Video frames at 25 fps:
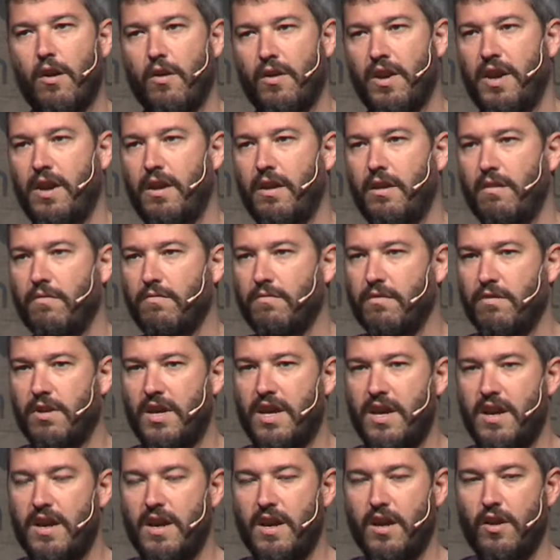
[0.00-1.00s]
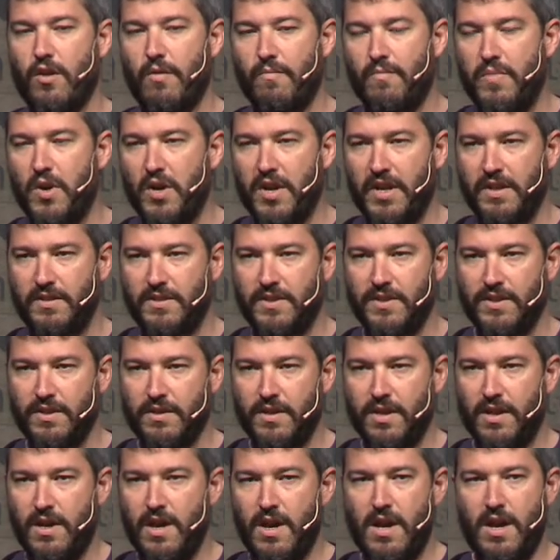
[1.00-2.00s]
logging component
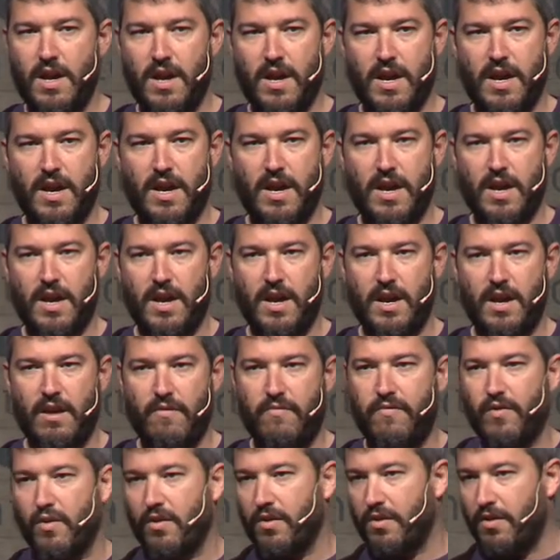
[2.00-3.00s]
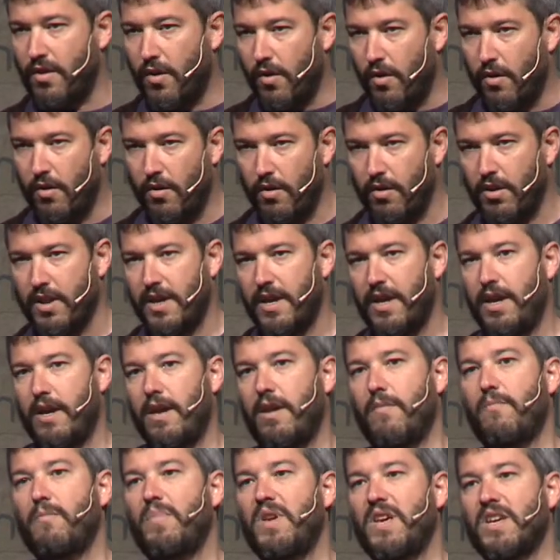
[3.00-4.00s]
for all
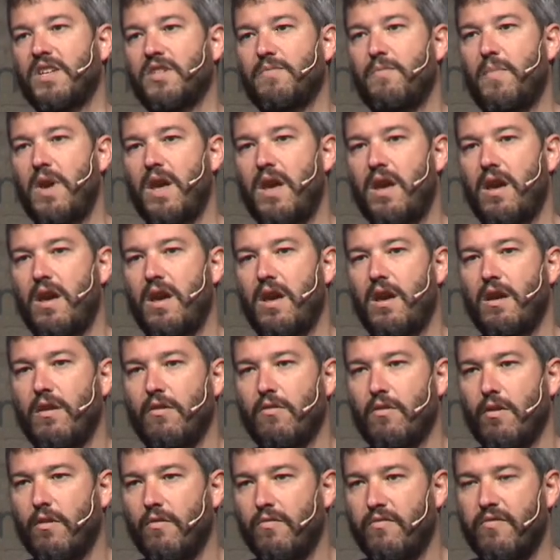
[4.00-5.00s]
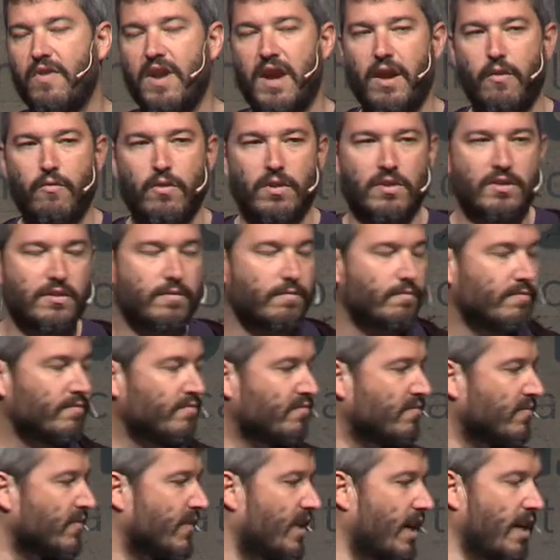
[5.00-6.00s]
the PHP, frameworks.
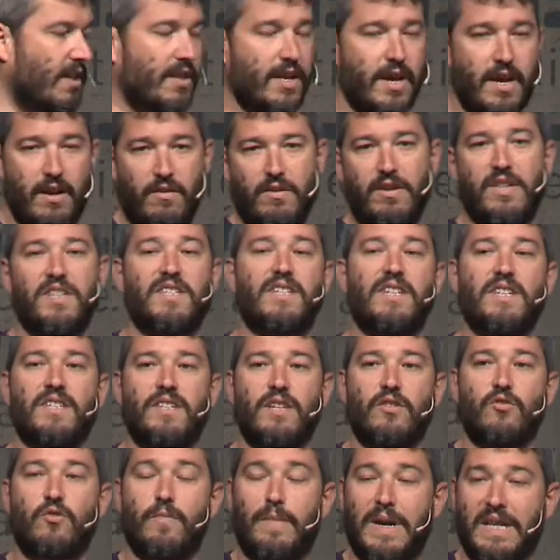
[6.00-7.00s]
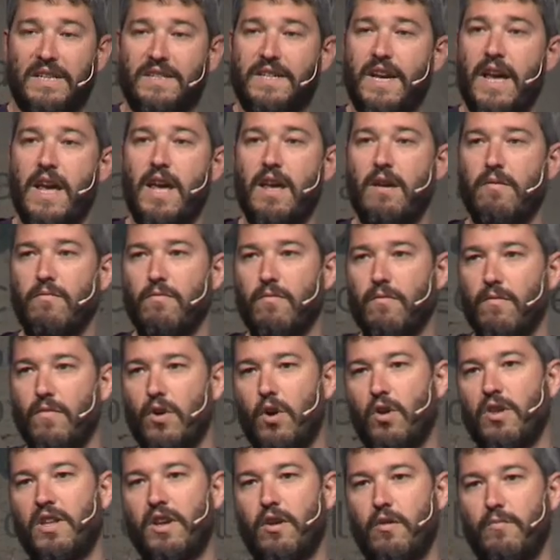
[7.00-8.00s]
And then it's easy to maintain.
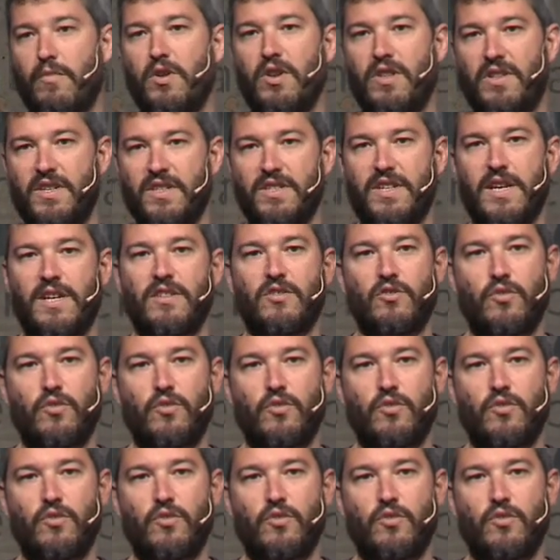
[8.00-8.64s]
All the communities can